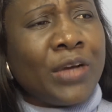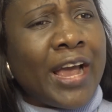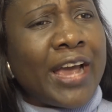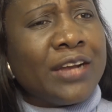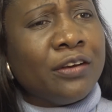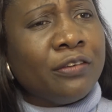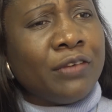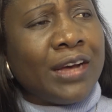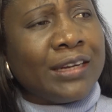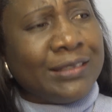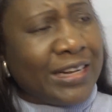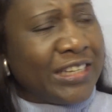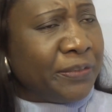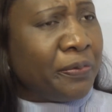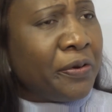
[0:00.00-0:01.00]
kind of are
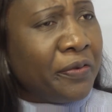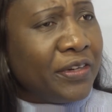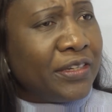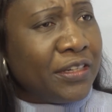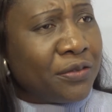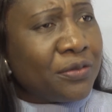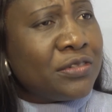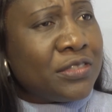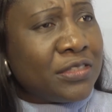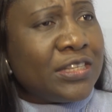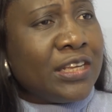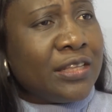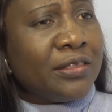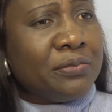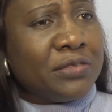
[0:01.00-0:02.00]
desperate. They don't
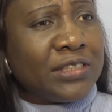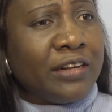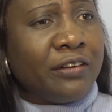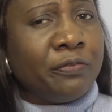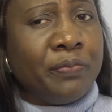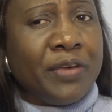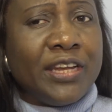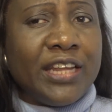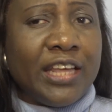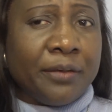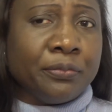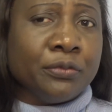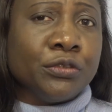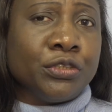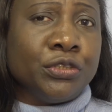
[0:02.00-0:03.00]
see themselves being
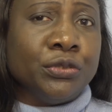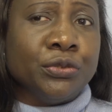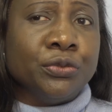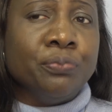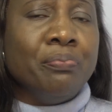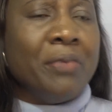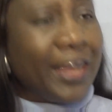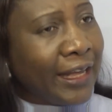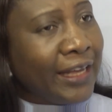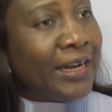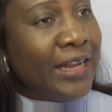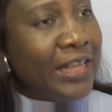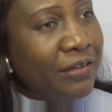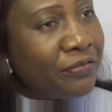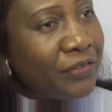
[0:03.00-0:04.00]
able to make a
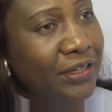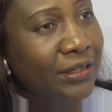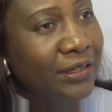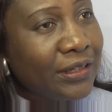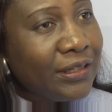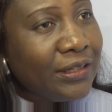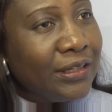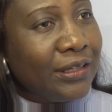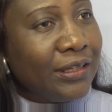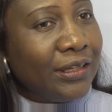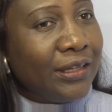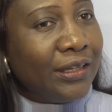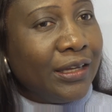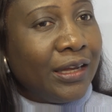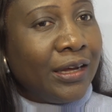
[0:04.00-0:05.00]
living,
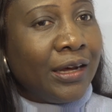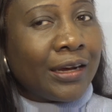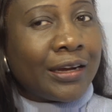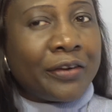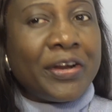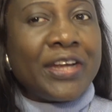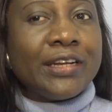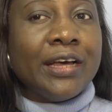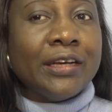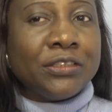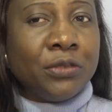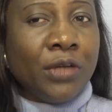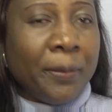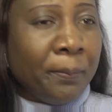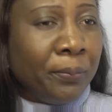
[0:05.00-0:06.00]
create
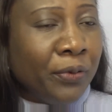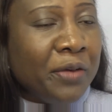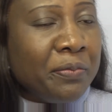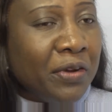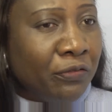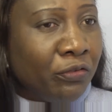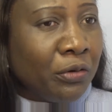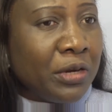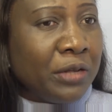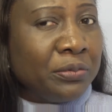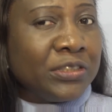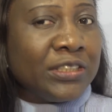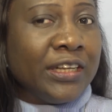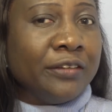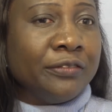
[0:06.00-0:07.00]
employment for
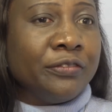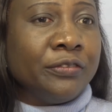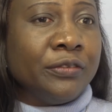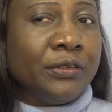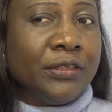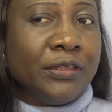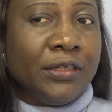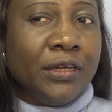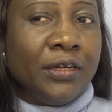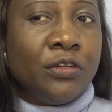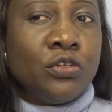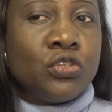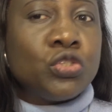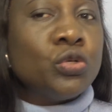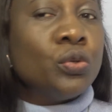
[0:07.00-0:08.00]
themselves
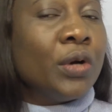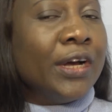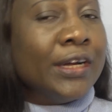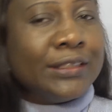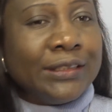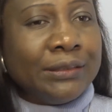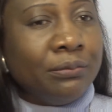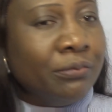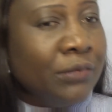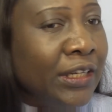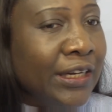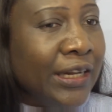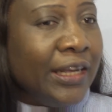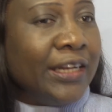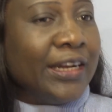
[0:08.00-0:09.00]
through
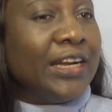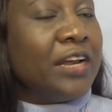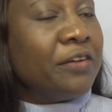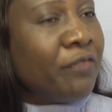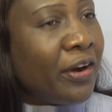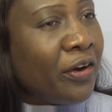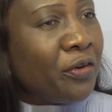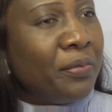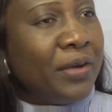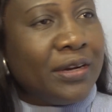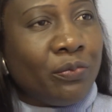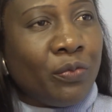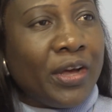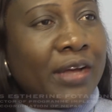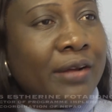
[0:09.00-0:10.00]
in an
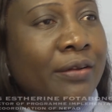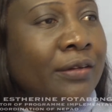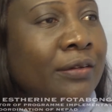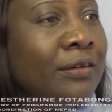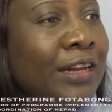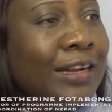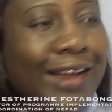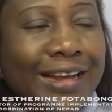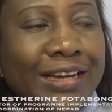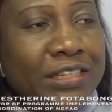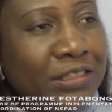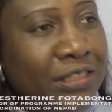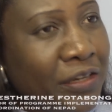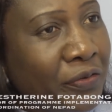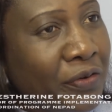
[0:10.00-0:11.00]
environment where the land
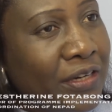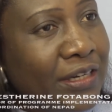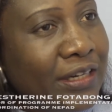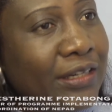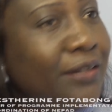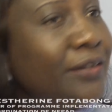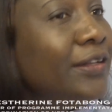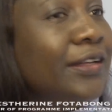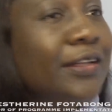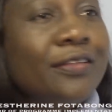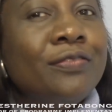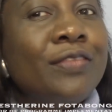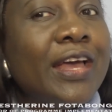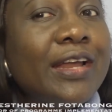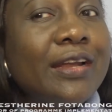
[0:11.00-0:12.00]
is degraded.
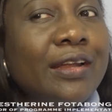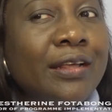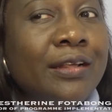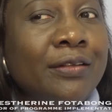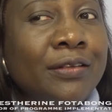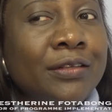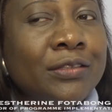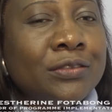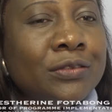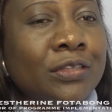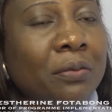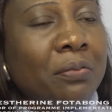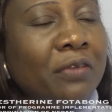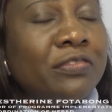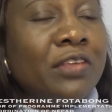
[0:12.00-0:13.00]
Then
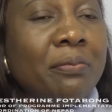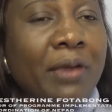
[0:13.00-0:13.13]
some of